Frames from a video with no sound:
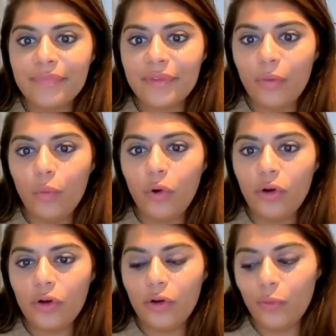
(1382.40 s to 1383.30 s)

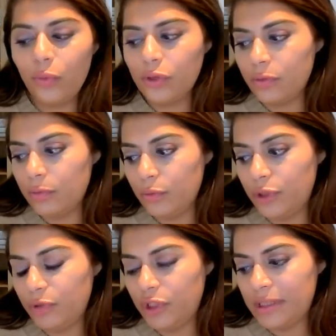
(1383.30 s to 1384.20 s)
What
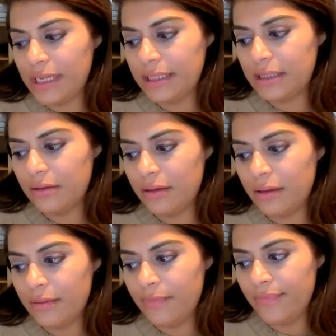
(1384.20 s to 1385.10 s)
would you say is
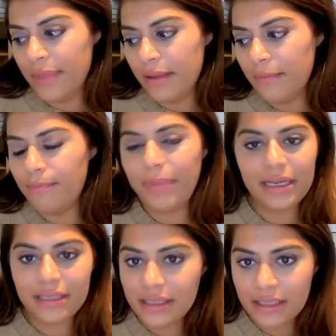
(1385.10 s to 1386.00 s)
the
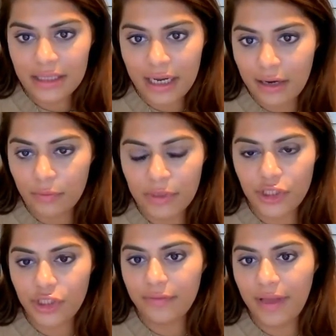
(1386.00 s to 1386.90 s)
best
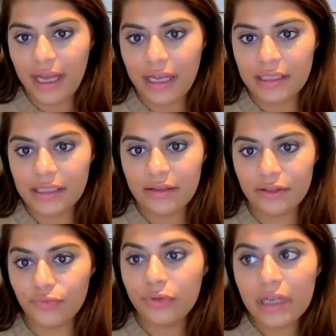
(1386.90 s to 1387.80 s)
outreach you've had
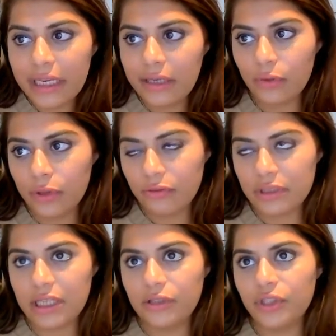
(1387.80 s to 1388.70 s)
that's really caught your
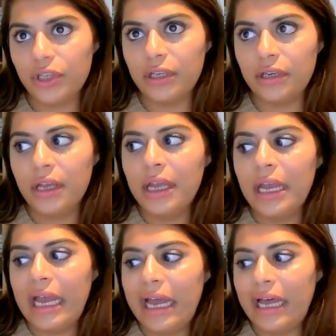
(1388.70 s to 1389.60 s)
attention?
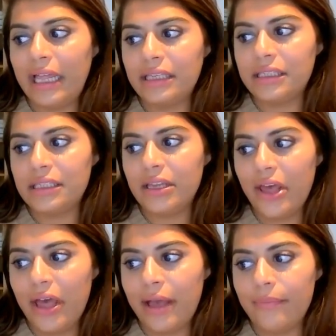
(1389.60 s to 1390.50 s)
And
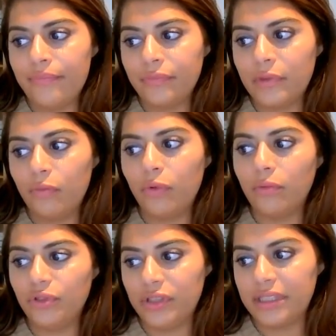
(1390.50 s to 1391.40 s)
what
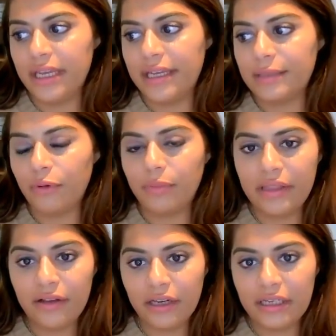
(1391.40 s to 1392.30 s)
would you say is probably
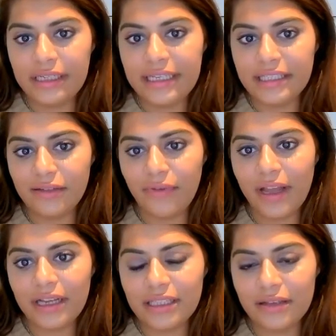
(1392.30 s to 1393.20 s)
the kind of least
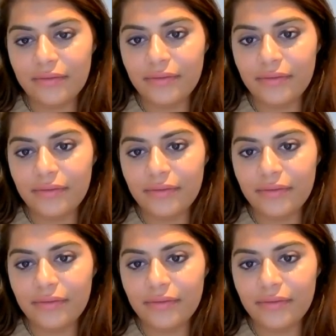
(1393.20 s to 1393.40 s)
effective?